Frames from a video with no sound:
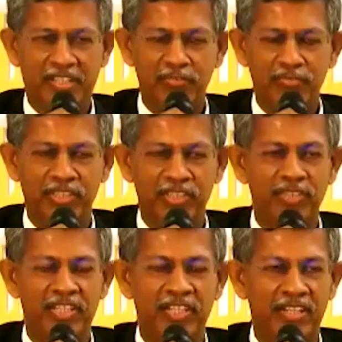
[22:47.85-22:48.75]
of whether we
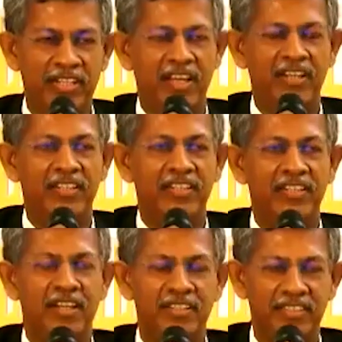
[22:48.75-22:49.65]
need an
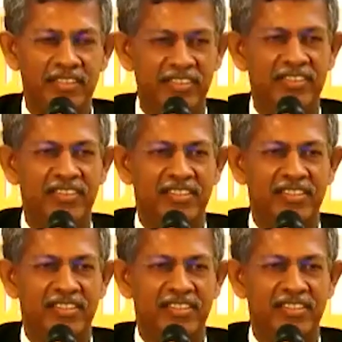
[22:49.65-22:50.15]
entity